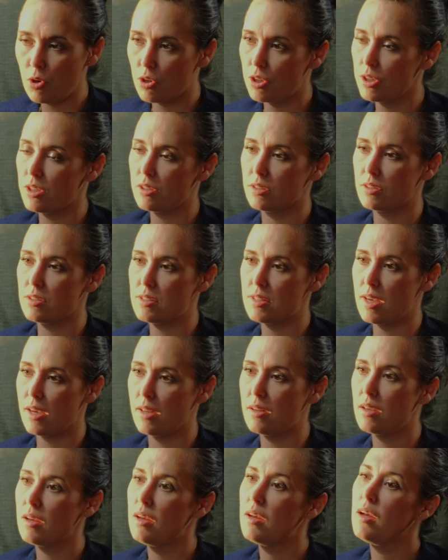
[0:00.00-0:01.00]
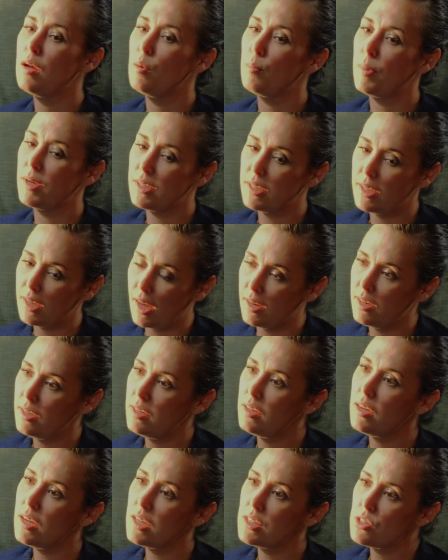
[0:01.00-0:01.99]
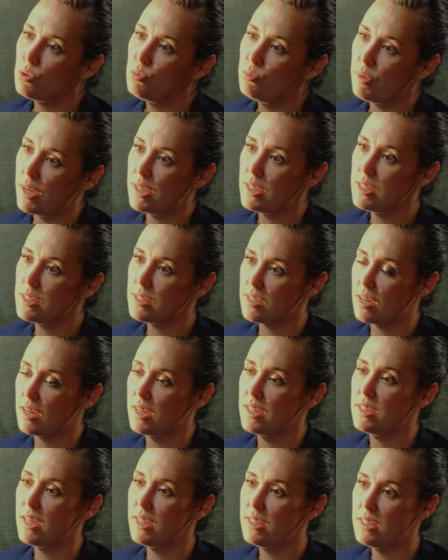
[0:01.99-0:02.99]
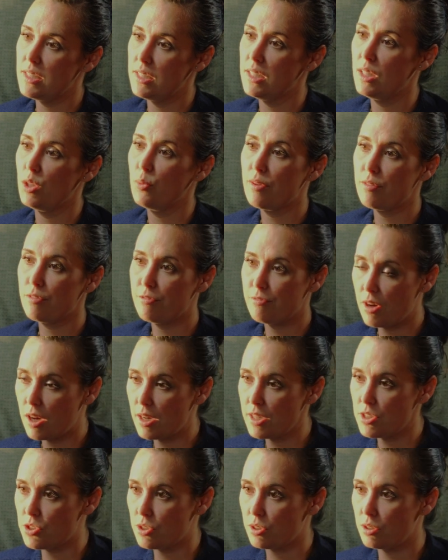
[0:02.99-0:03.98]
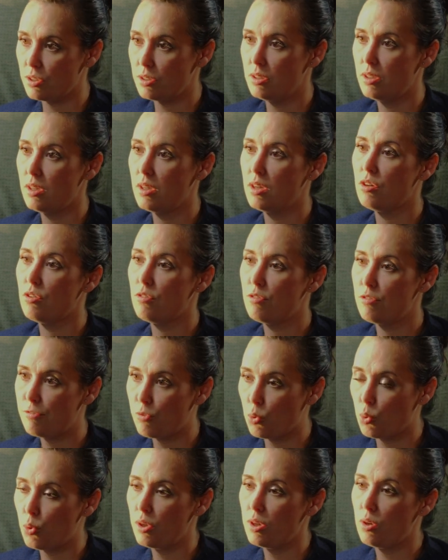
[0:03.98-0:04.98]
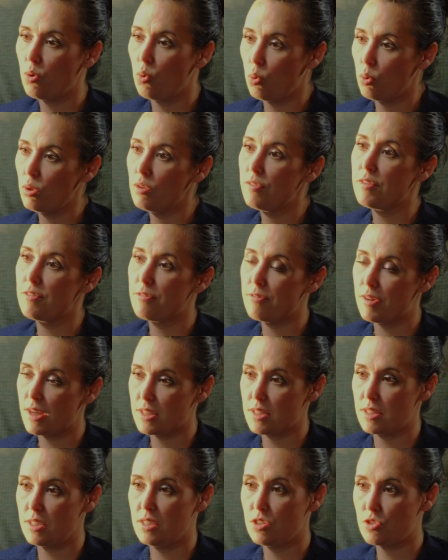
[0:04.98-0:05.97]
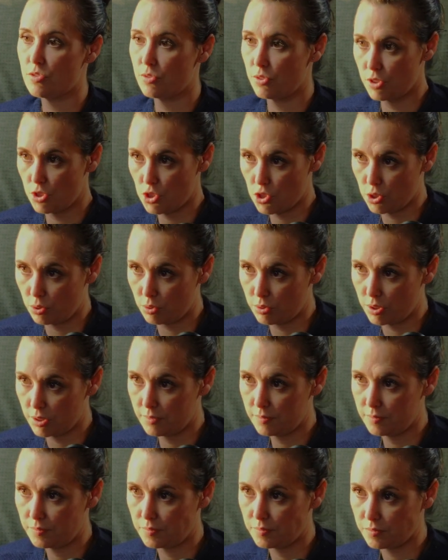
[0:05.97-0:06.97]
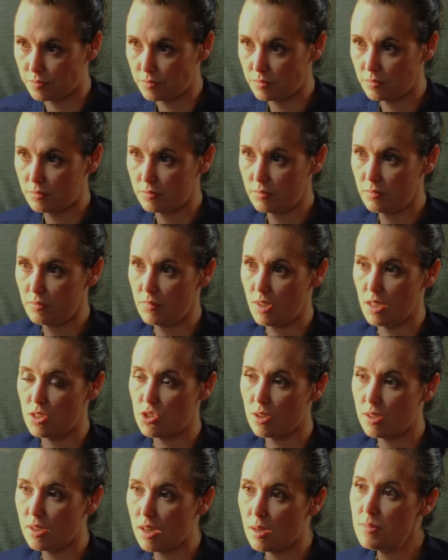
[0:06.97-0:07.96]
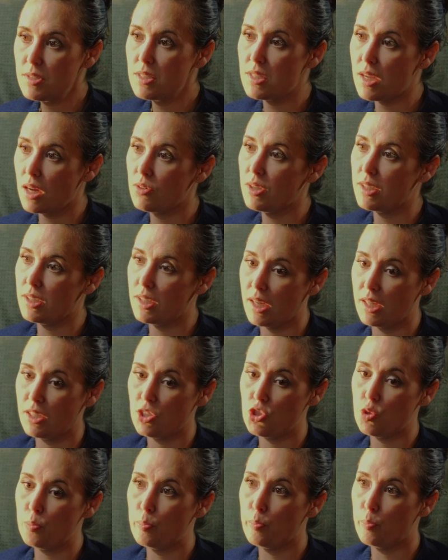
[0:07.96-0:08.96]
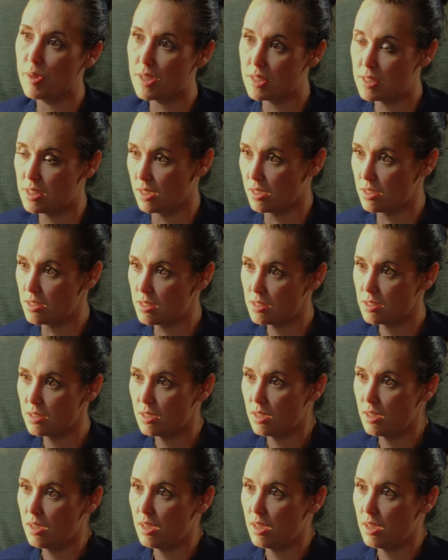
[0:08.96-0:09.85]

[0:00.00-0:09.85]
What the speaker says: article said, but Canada has already signed a deal with Pfizer for all of the vaccines for the children. So it comes down again to business.